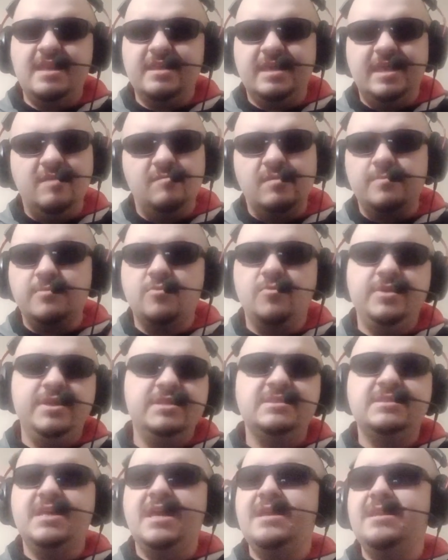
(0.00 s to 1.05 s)
I can't remember what he
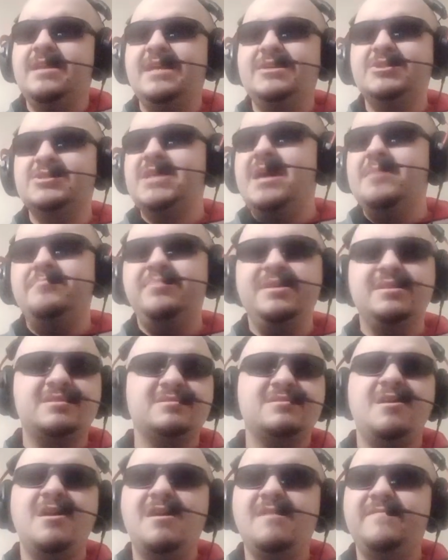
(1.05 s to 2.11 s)
said. And I just got
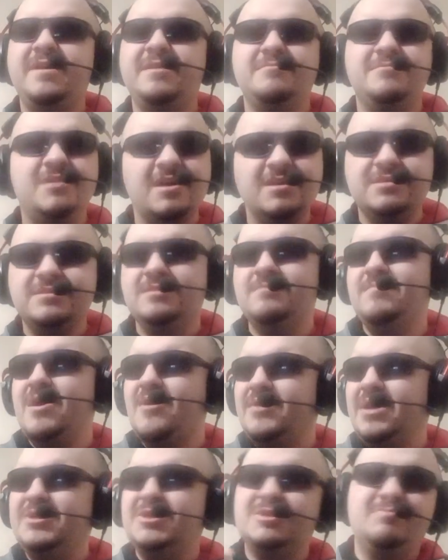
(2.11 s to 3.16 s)
pissed off. I cussed him out
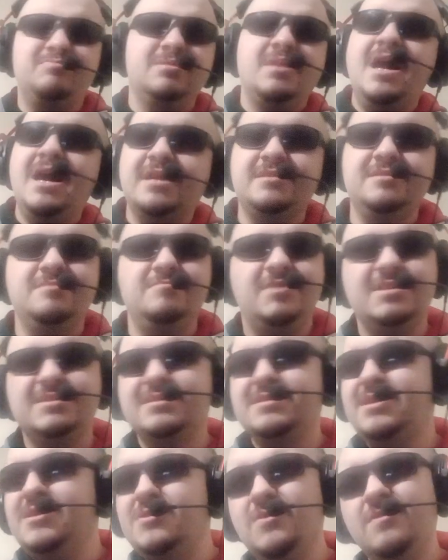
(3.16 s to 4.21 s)
and I just blocked him because I
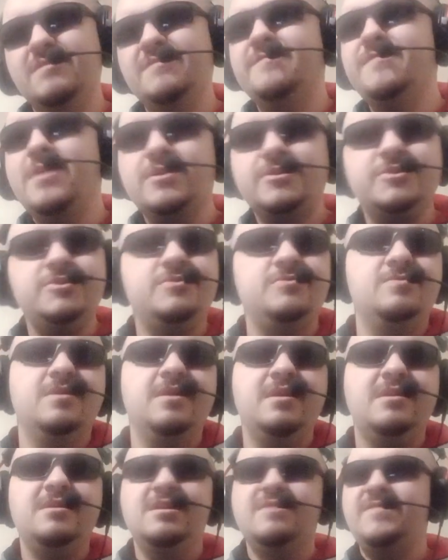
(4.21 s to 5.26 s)
was like, you know what? Fuck you.
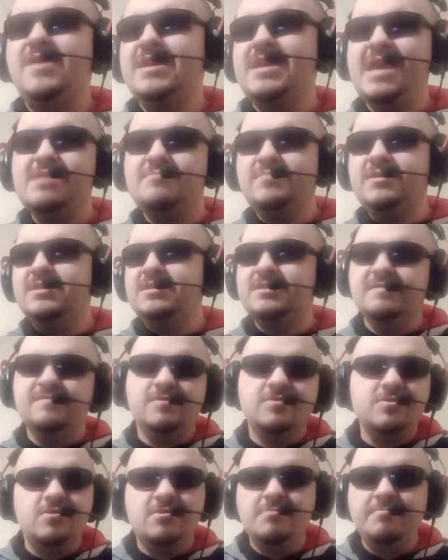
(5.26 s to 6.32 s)
If I can't be
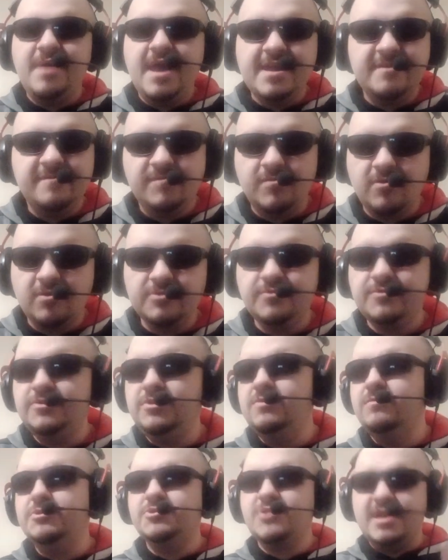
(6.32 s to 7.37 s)
civil going back and forth with
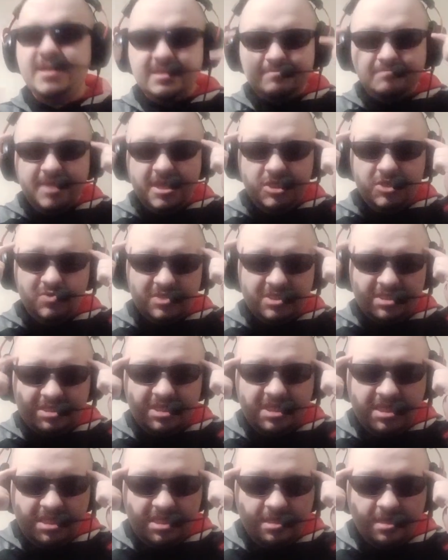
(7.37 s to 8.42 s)
you and try to make you
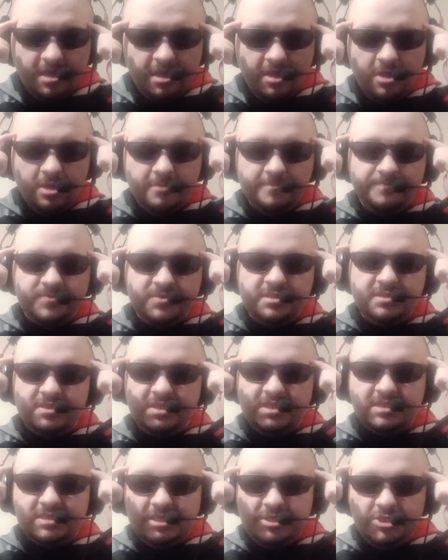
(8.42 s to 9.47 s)
see
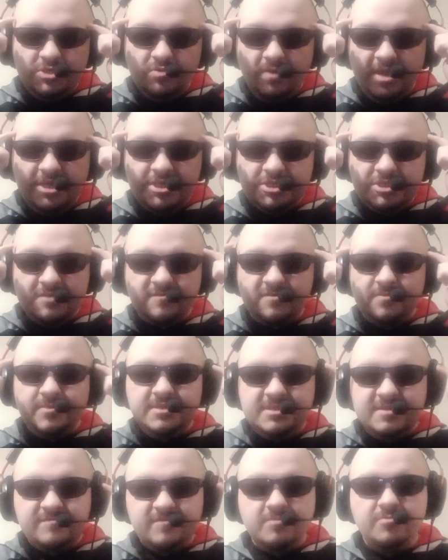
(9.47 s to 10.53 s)
this situation from a
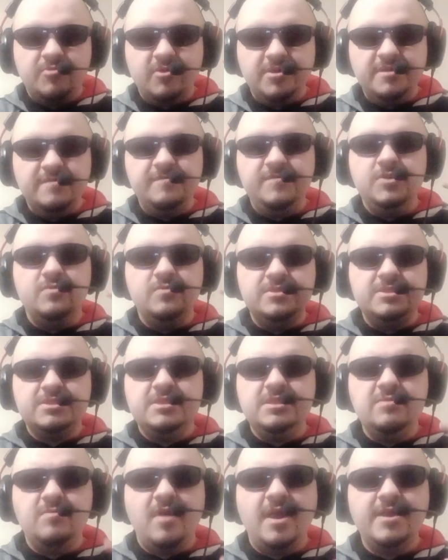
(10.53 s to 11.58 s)
different point of view and
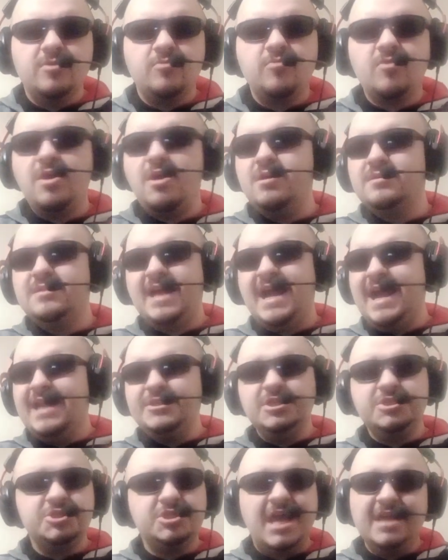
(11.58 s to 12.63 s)
see why you're wrong, I
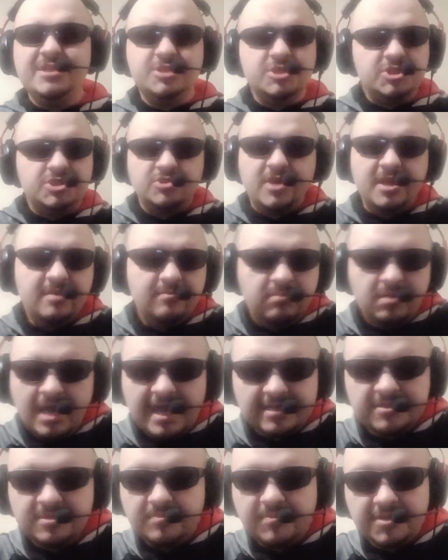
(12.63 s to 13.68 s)
just I just straight up
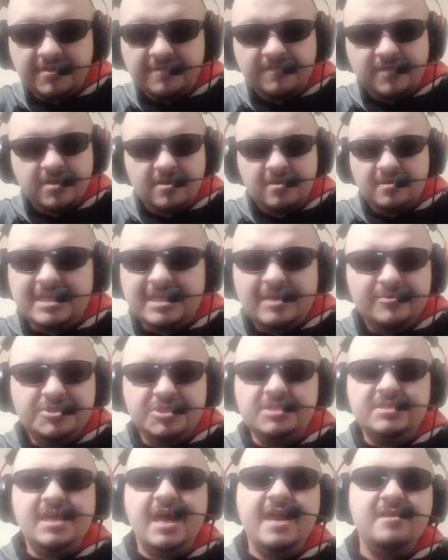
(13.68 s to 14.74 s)
blocked the motherfucker I was
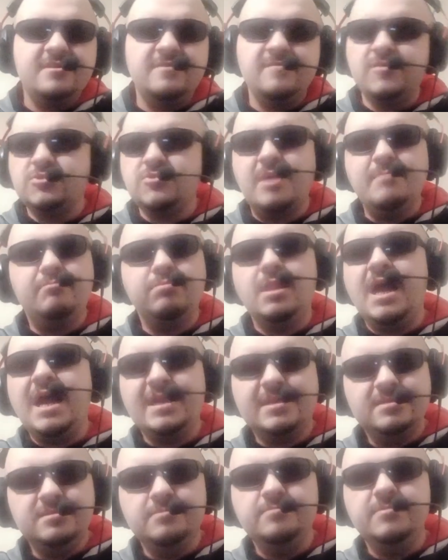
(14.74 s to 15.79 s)
just tired of it. So I
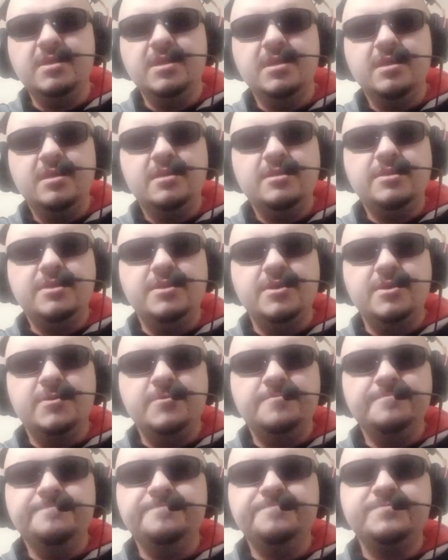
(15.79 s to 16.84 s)
blocked him, you
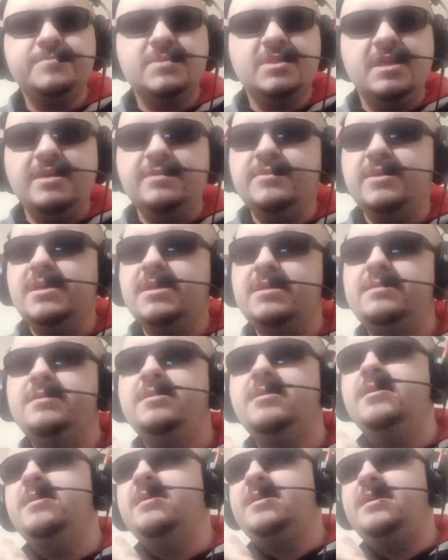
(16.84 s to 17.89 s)
know. And then
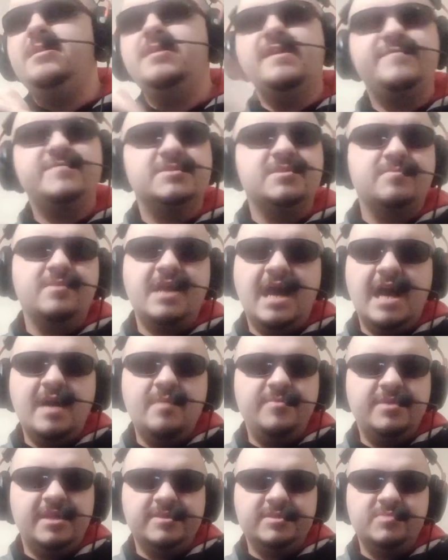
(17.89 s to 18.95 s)
he left some
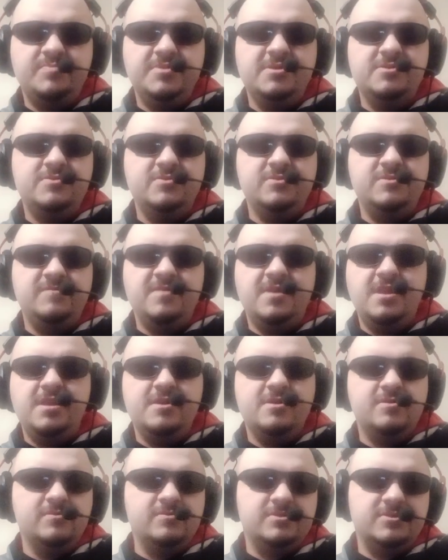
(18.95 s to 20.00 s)
comment on Spear Dude's
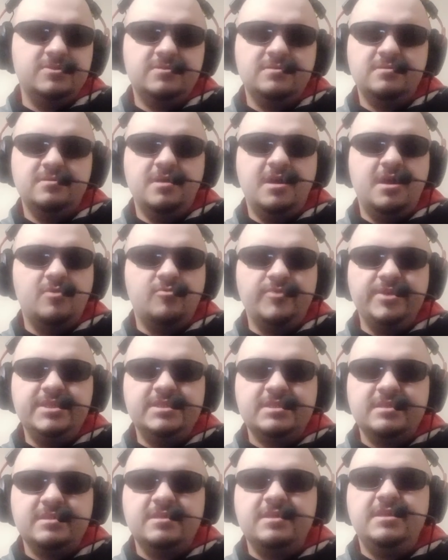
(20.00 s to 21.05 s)
videos uh,
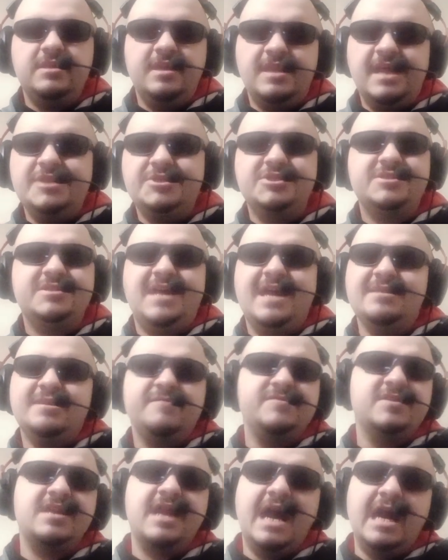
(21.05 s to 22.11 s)
recently, and I just I
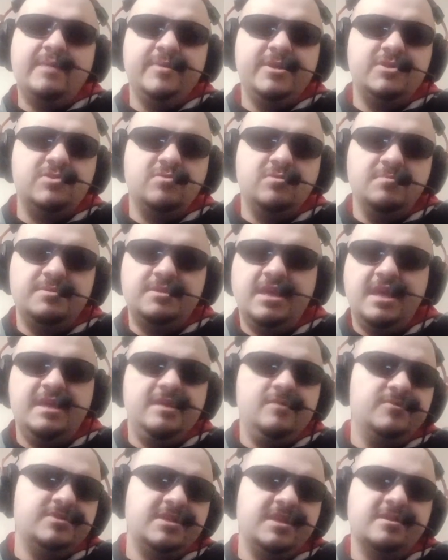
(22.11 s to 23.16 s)
left a comment to him saying
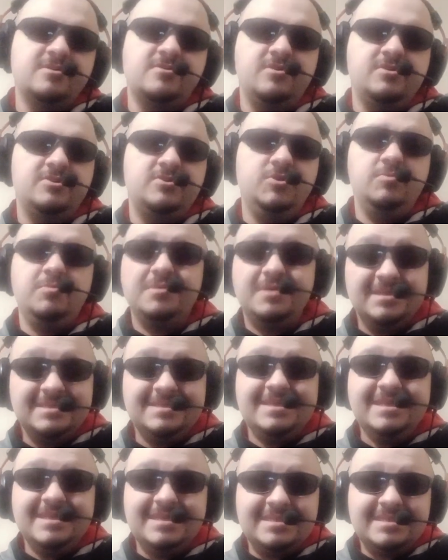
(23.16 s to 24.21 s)
he was ignorant, stupid, because
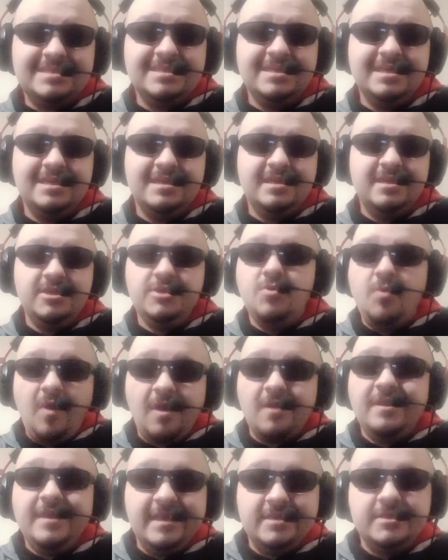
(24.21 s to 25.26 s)
he is. You
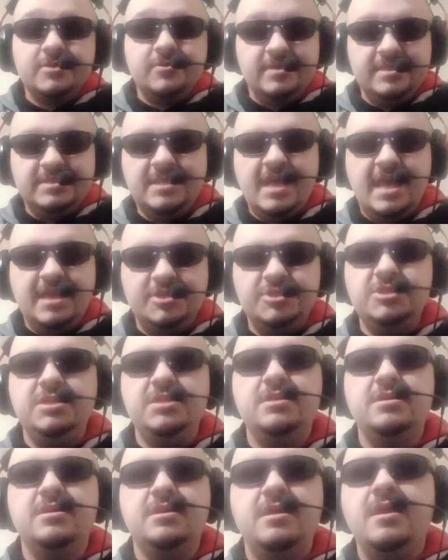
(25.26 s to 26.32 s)
are ignorant, Zach
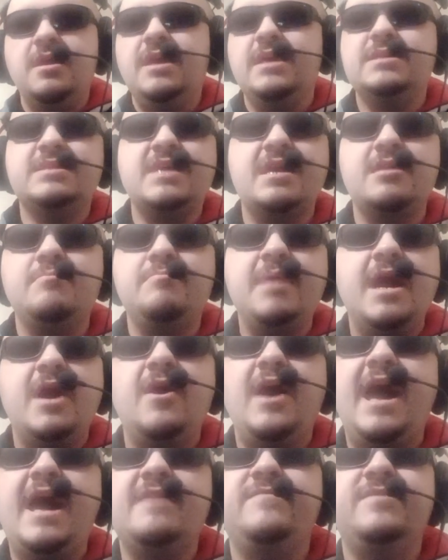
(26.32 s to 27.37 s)
It's not
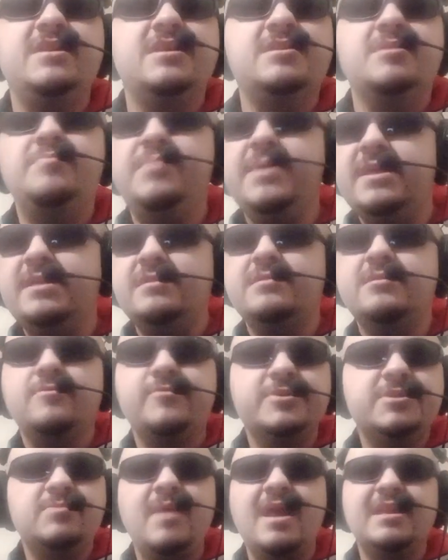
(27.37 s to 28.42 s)
about having an opinion or
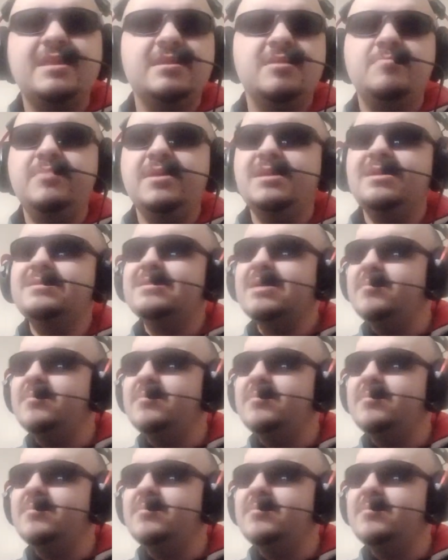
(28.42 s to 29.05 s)
respecting opinions.